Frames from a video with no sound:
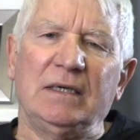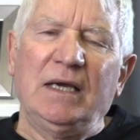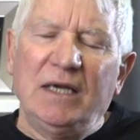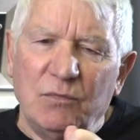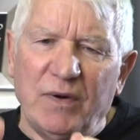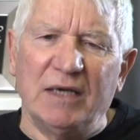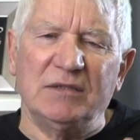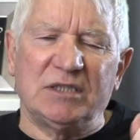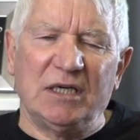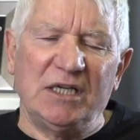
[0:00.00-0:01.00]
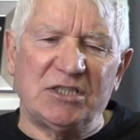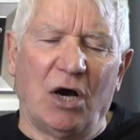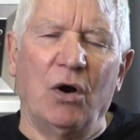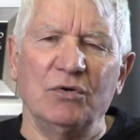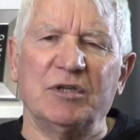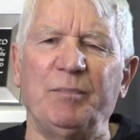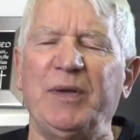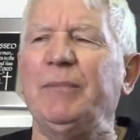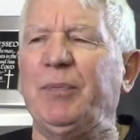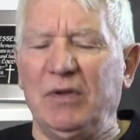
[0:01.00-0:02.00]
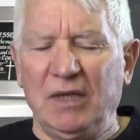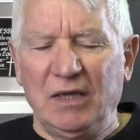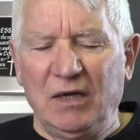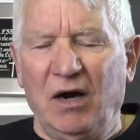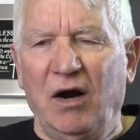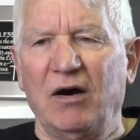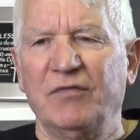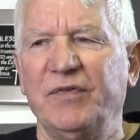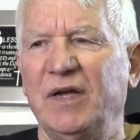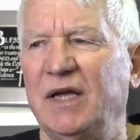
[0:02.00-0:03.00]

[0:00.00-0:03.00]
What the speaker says: And he went and he told the people of